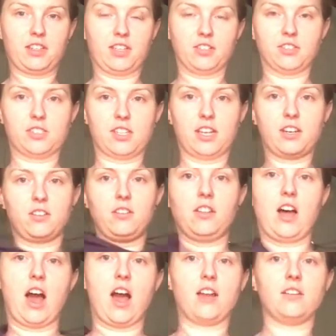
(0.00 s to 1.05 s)
there's like a
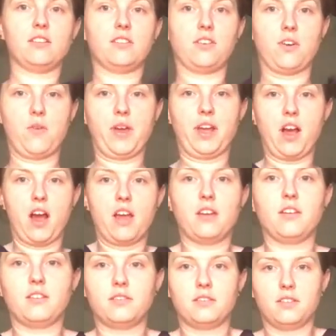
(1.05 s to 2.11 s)
lot going
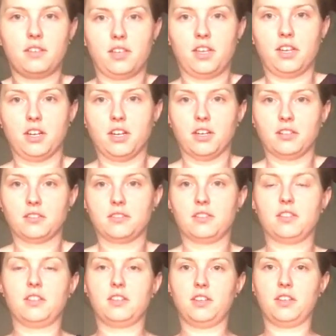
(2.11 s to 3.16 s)
on here.
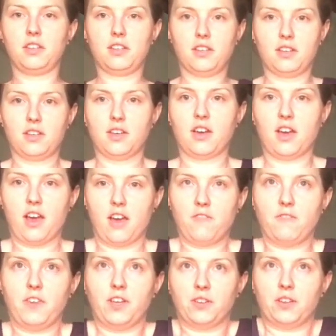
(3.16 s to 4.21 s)
I
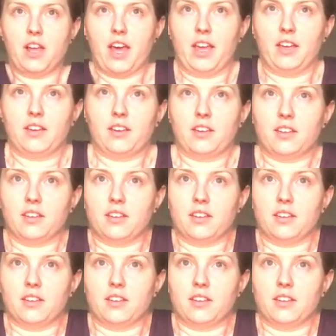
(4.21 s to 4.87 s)
feel like,